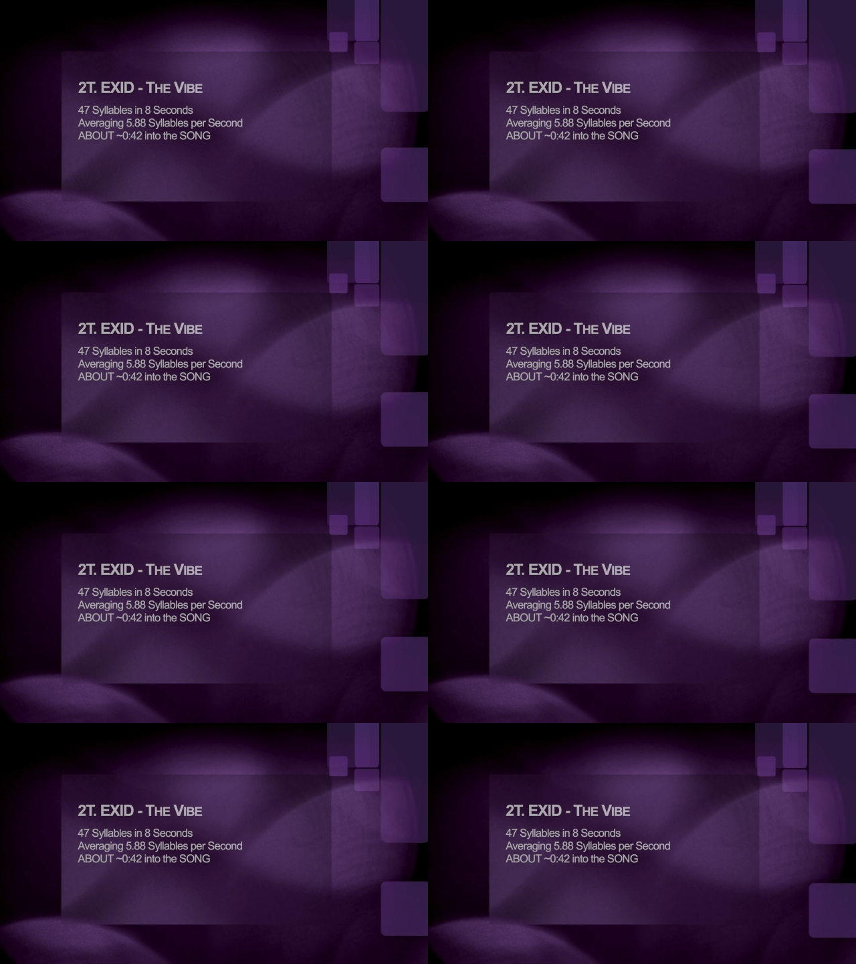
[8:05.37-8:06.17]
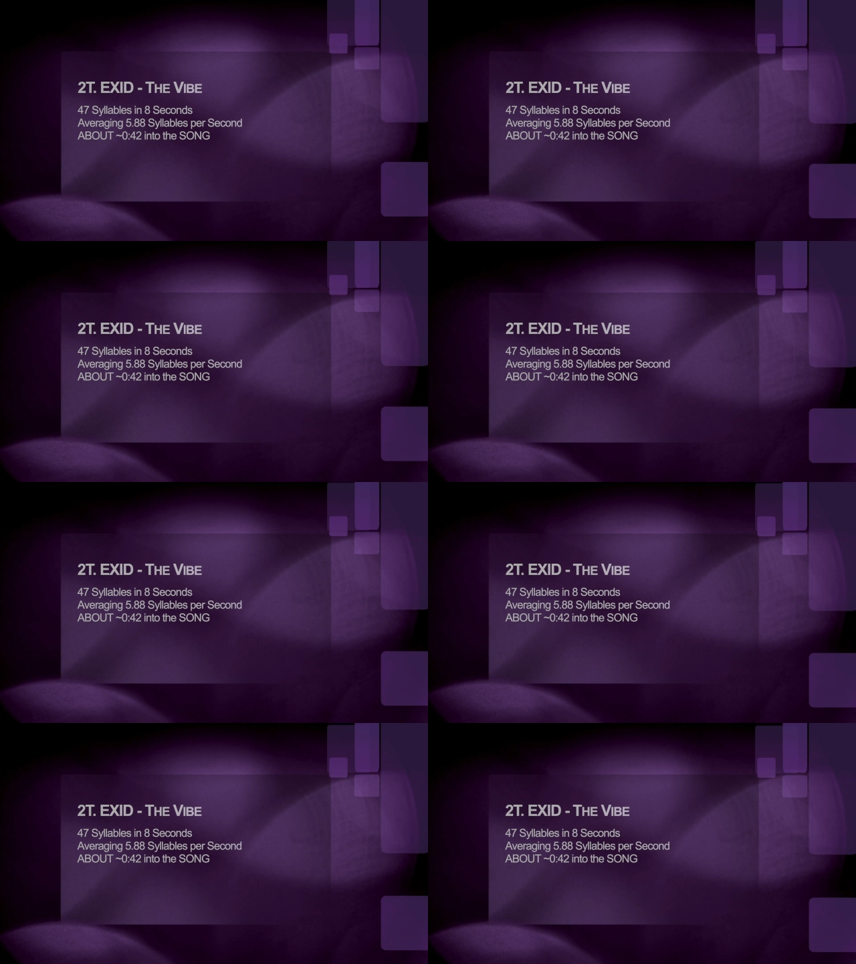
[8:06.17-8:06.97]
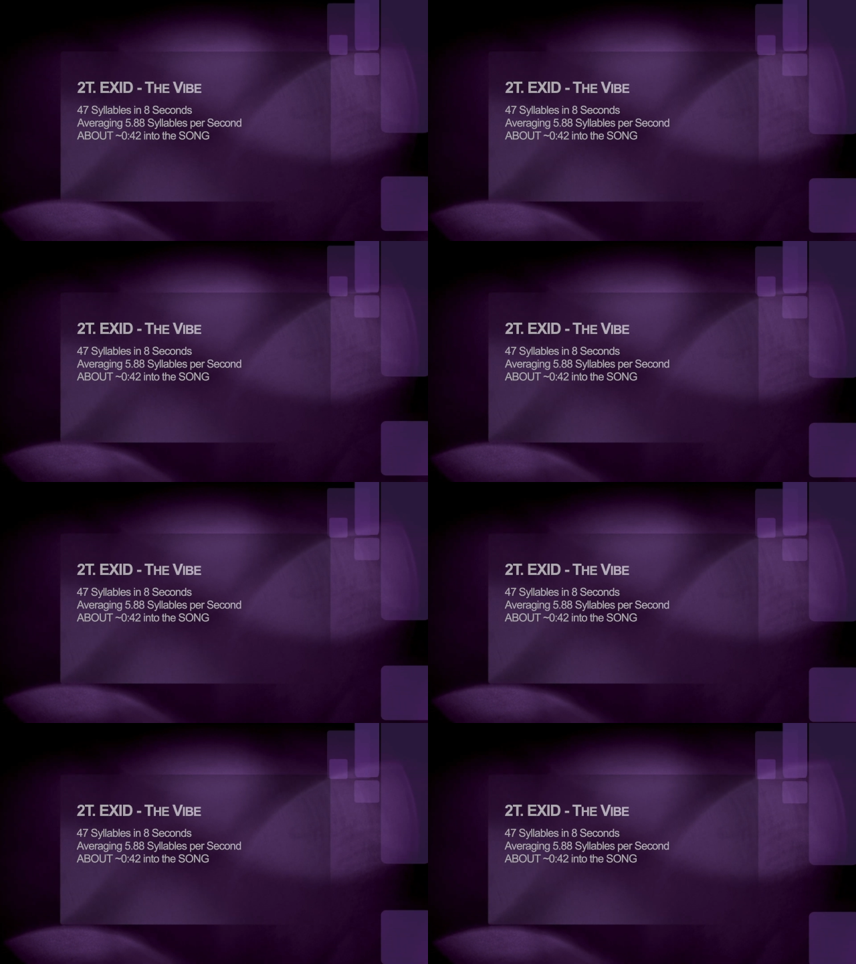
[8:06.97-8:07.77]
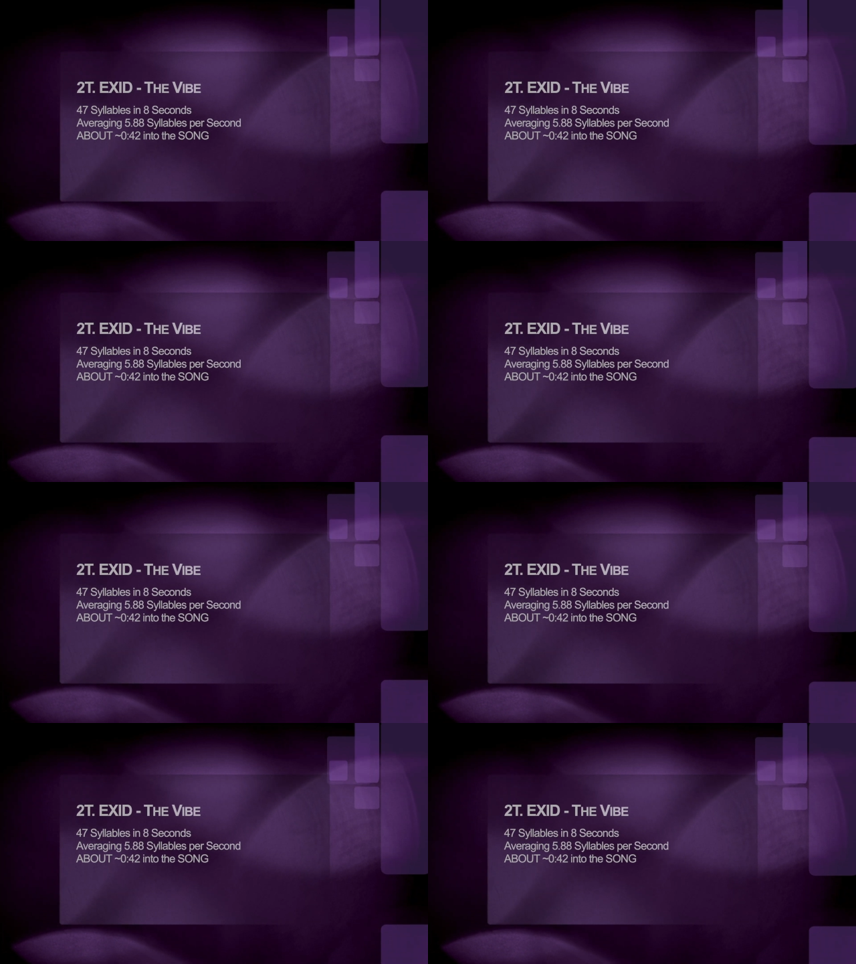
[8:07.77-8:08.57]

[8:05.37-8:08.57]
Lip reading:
No face is visible, so there are no lips to read.